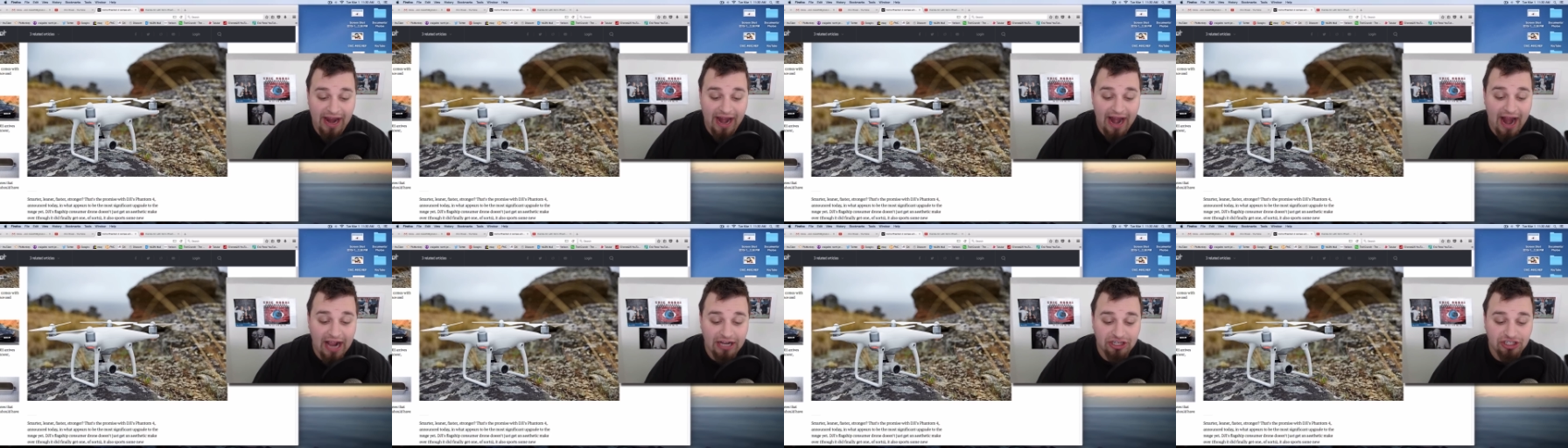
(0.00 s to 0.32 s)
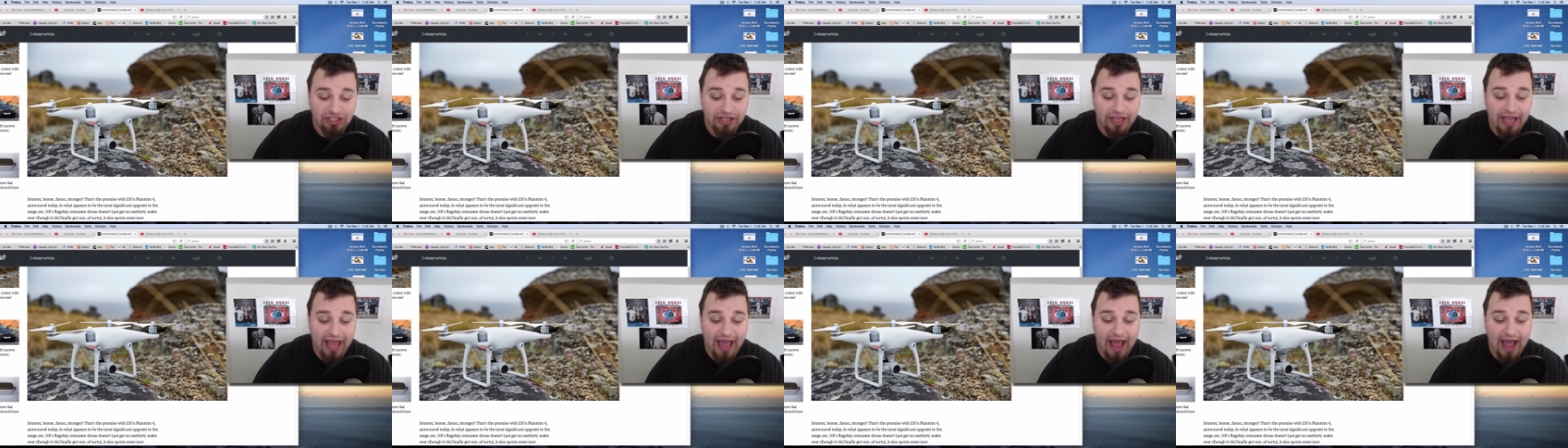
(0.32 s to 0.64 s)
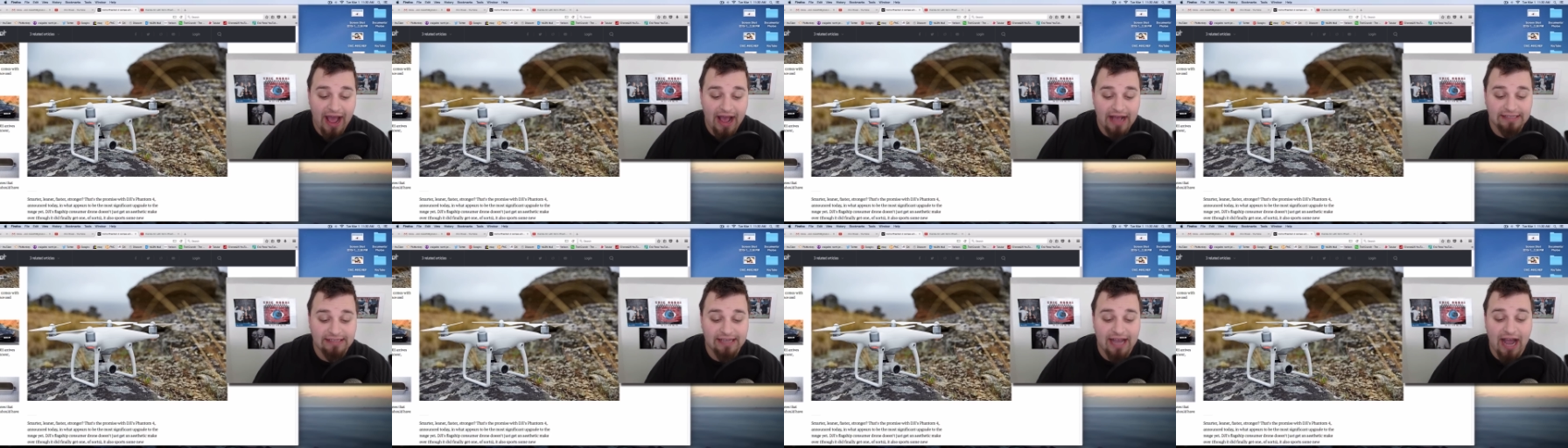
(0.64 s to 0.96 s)
It actually
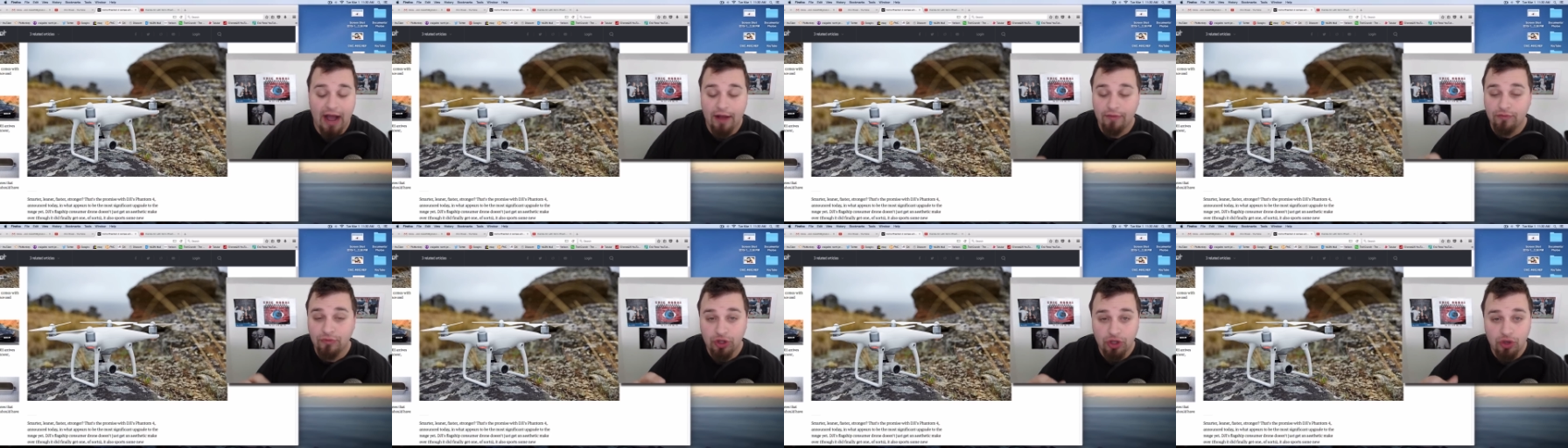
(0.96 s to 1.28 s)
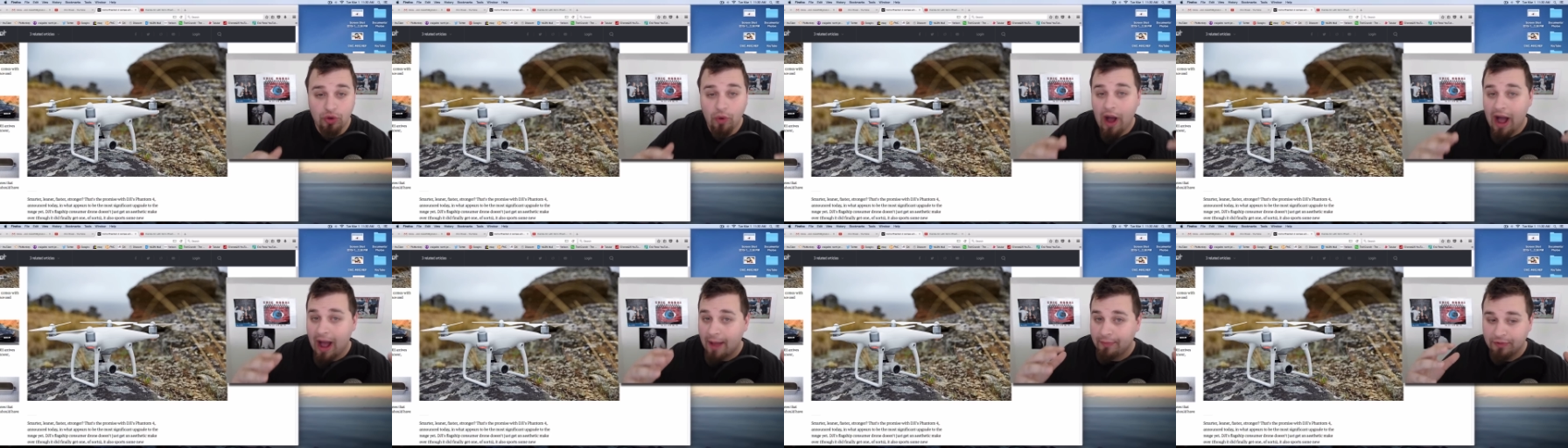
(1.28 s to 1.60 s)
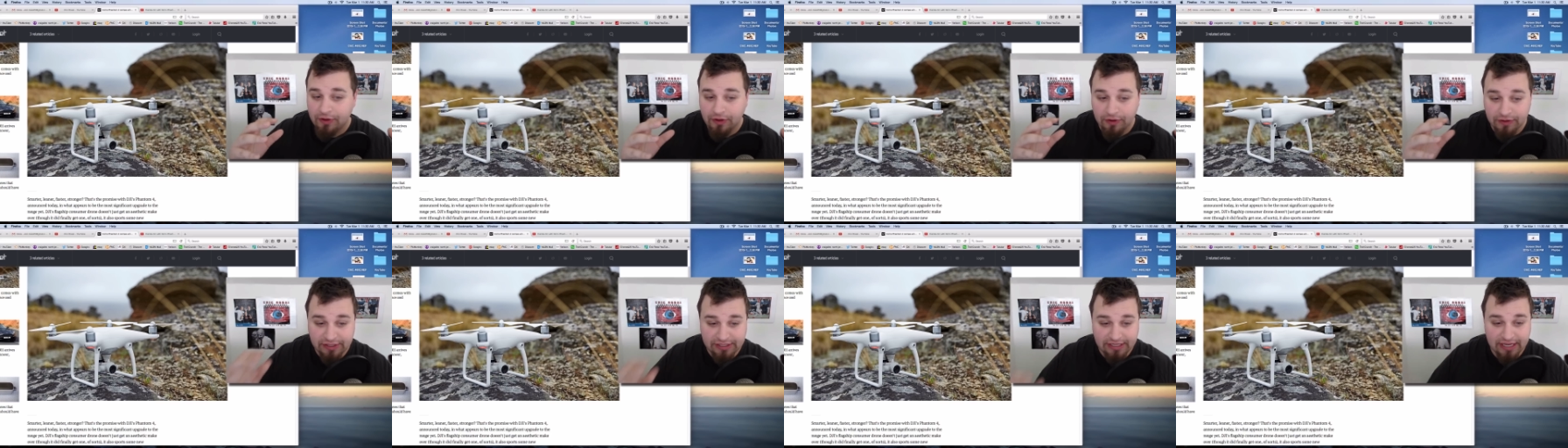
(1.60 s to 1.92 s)
has new
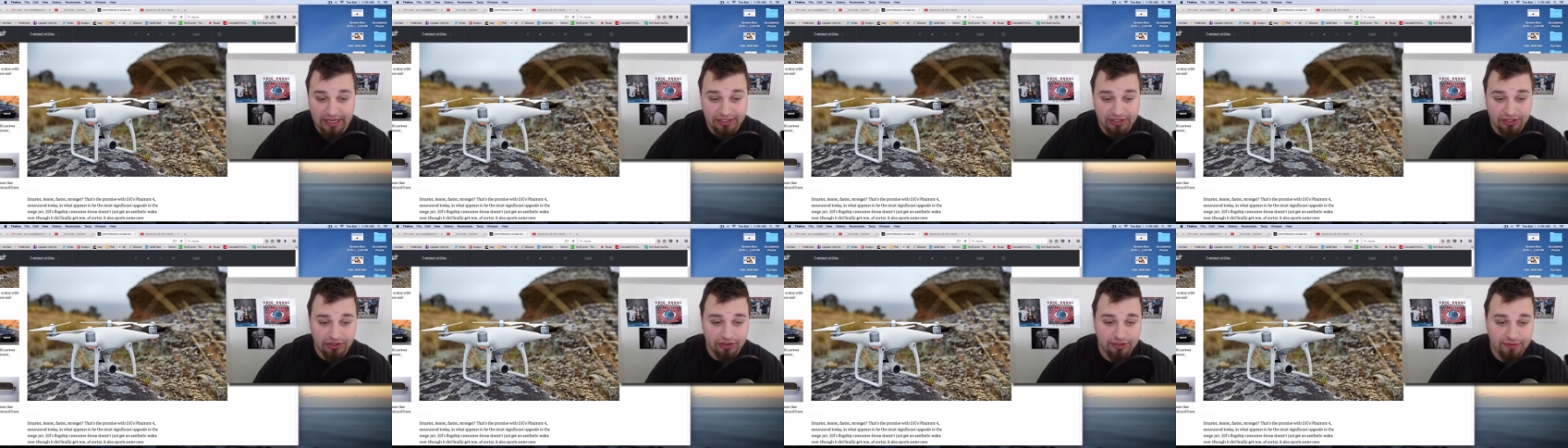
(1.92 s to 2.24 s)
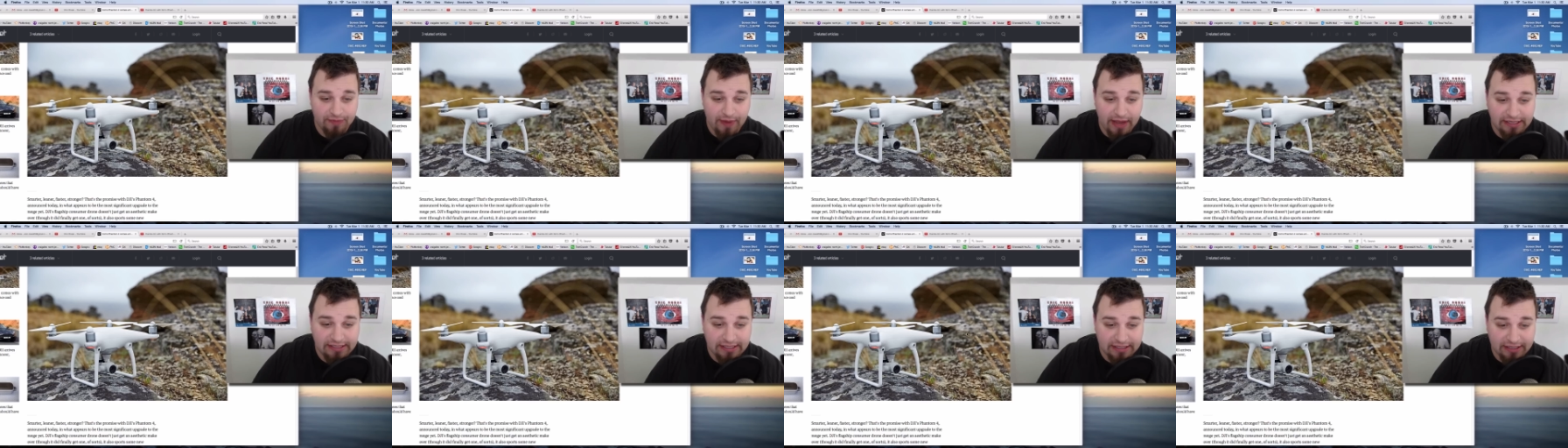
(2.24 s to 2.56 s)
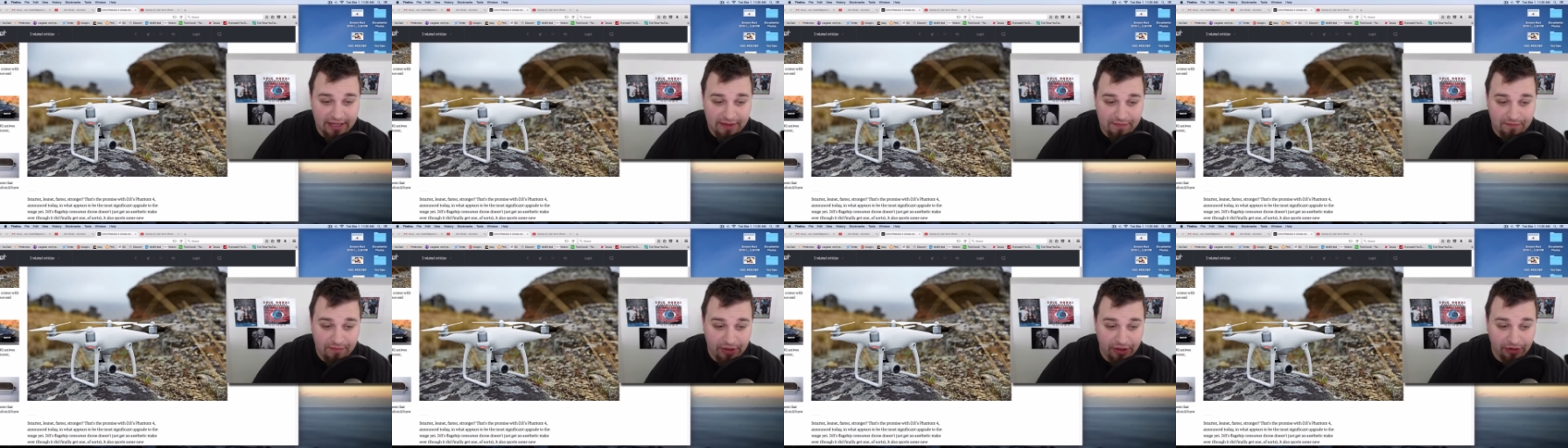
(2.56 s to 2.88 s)
optical sensors
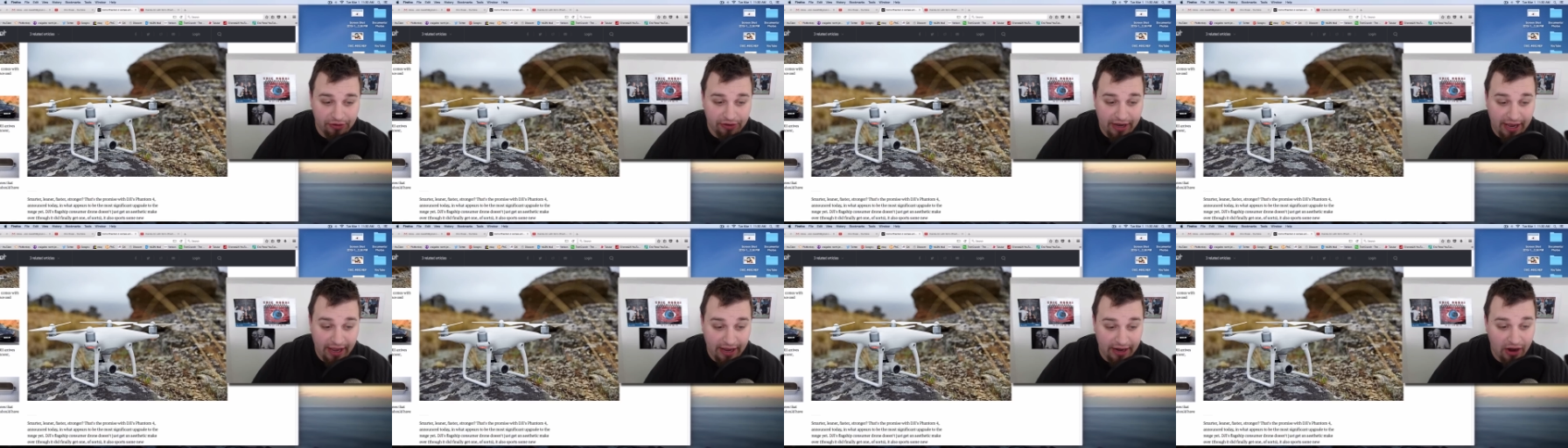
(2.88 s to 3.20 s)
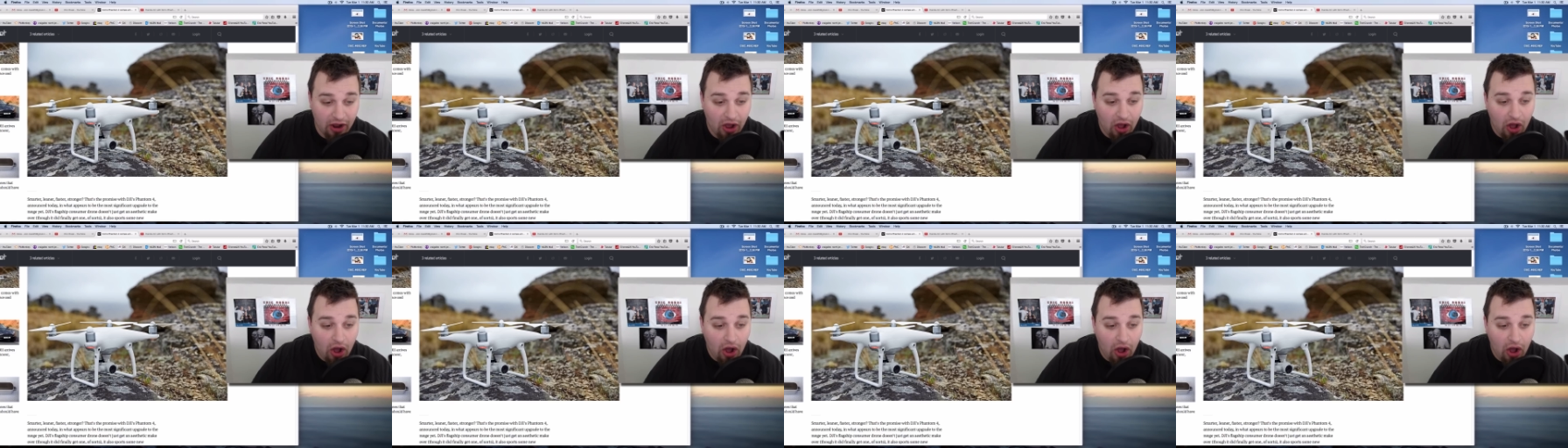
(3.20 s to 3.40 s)
basically built in